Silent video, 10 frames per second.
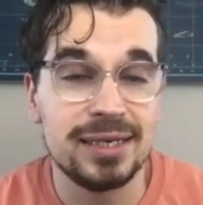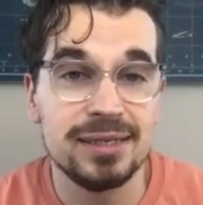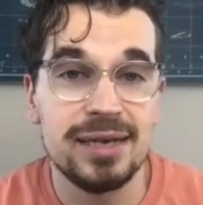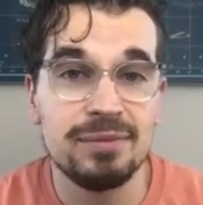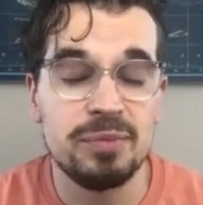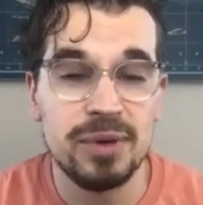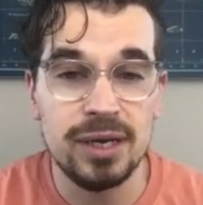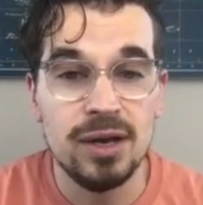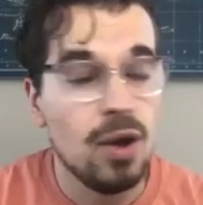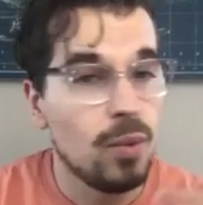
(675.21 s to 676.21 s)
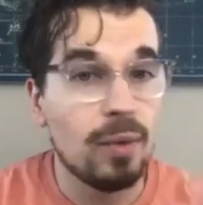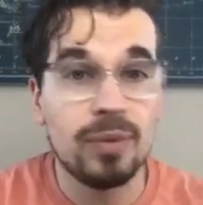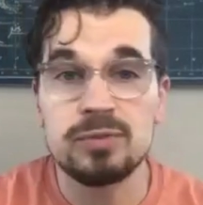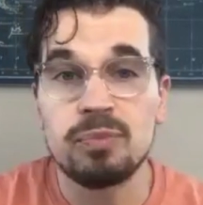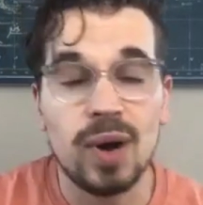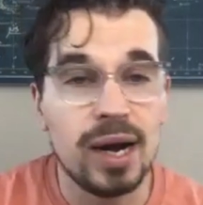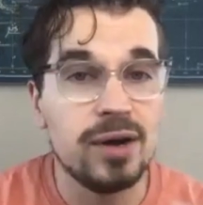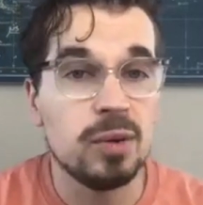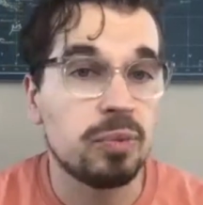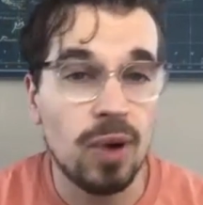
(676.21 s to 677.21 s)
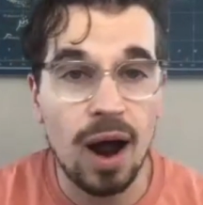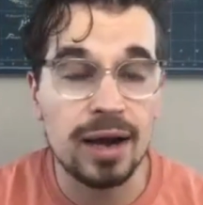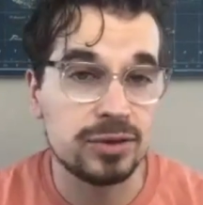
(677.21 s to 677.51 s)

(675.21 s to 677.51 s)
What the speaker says: It doesn't have to be, we have this brand new product